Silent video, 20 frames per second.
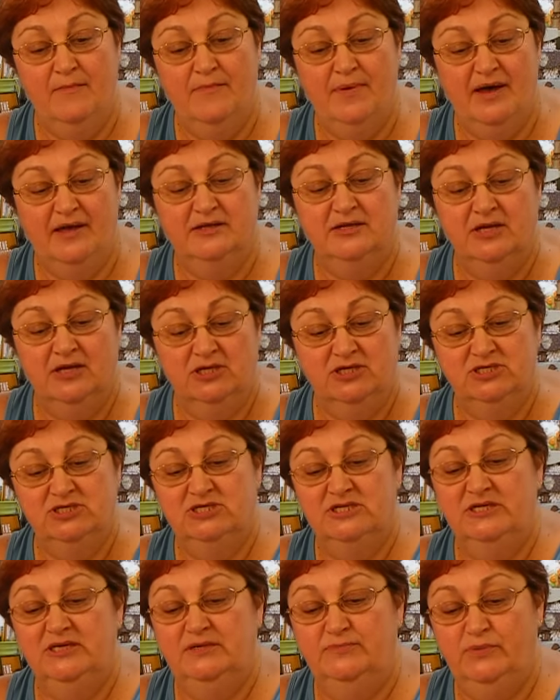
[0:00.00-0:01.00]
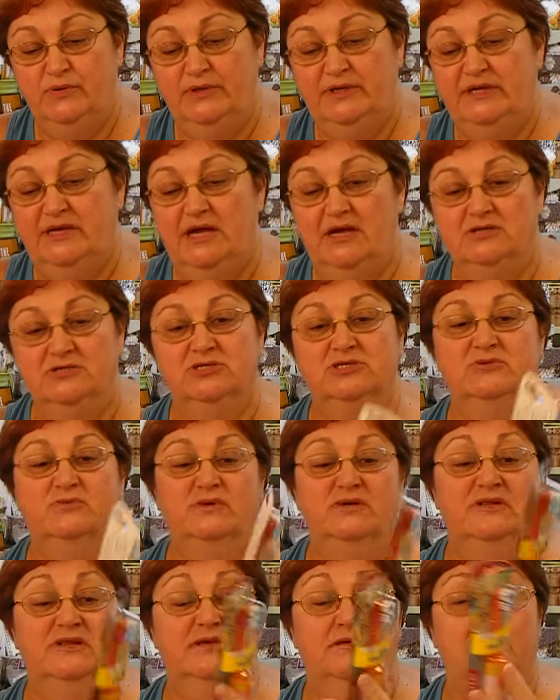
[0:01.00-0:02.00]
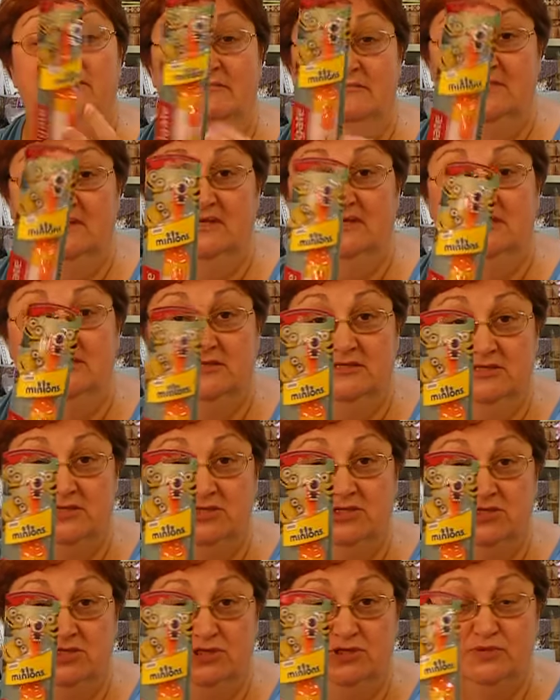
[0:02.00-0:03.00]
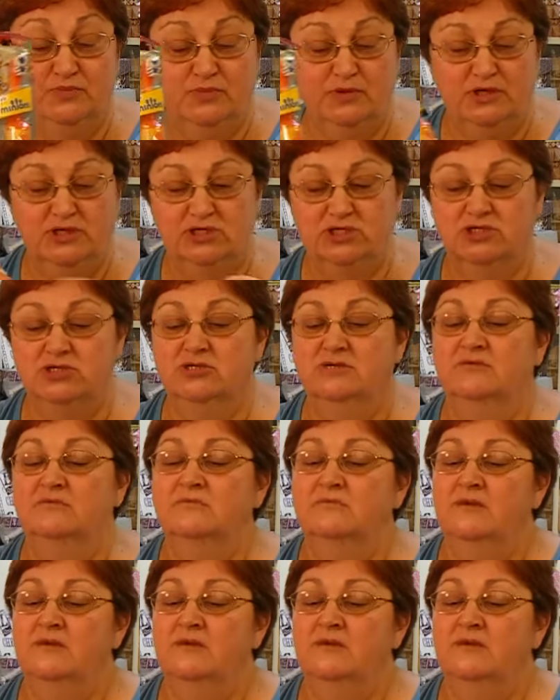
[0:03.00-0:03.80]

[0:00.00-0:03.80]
But she pointed out she wanted the Minions toothbrush,